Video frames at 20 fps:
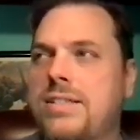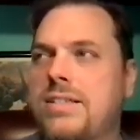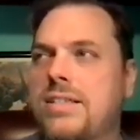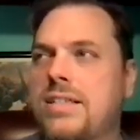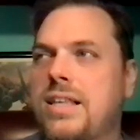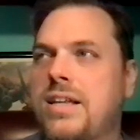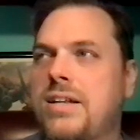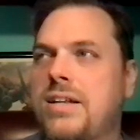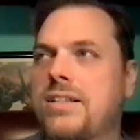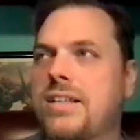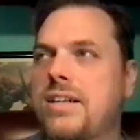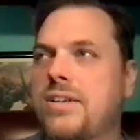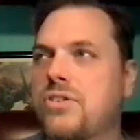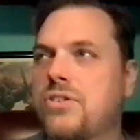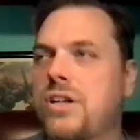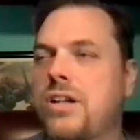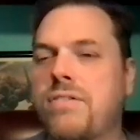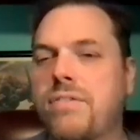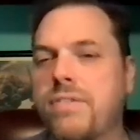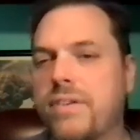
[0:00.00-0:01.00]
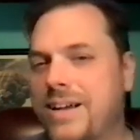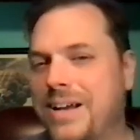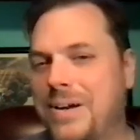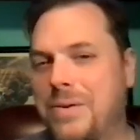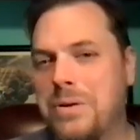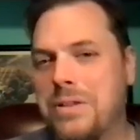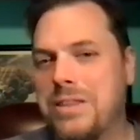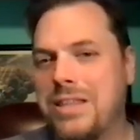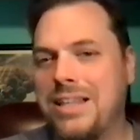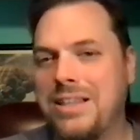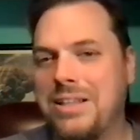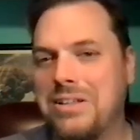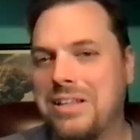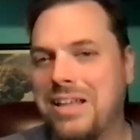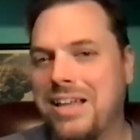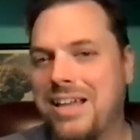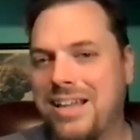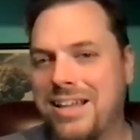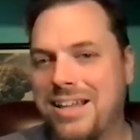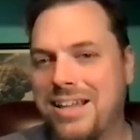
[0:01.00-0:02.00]
they're trying to figure out what they look
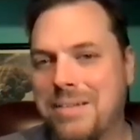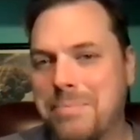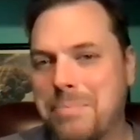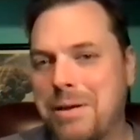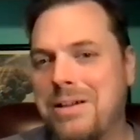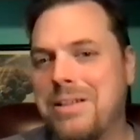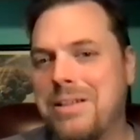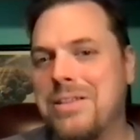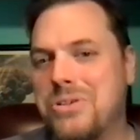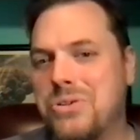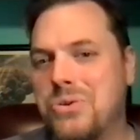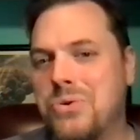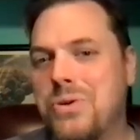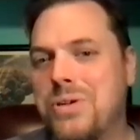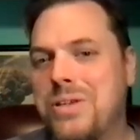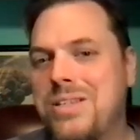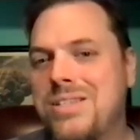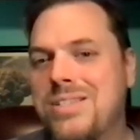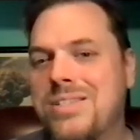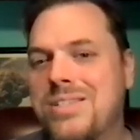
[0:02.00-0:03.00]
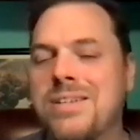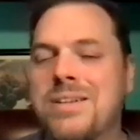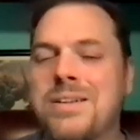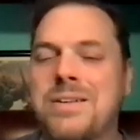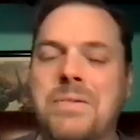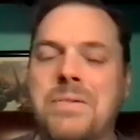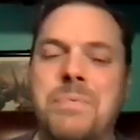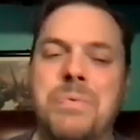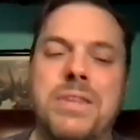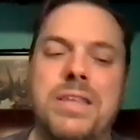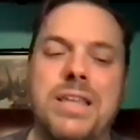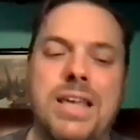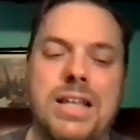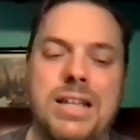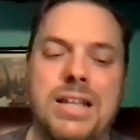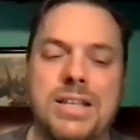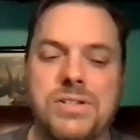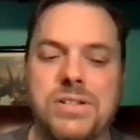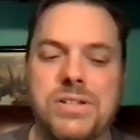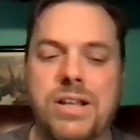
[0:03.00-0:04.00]
like compared to the toys and
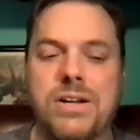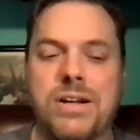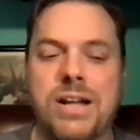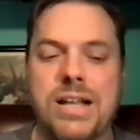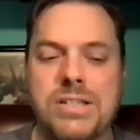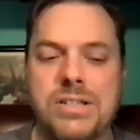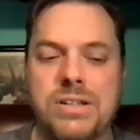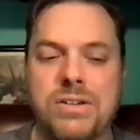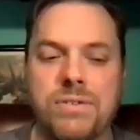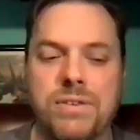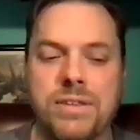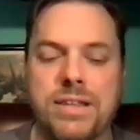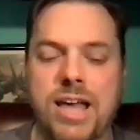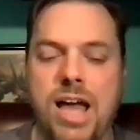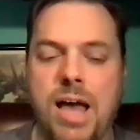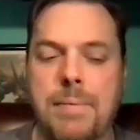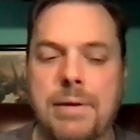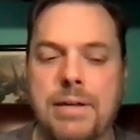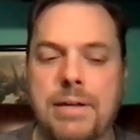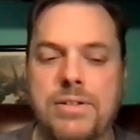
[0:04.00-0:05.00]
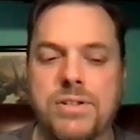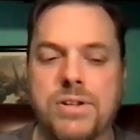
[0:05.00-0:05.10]
the standardized look for the comics.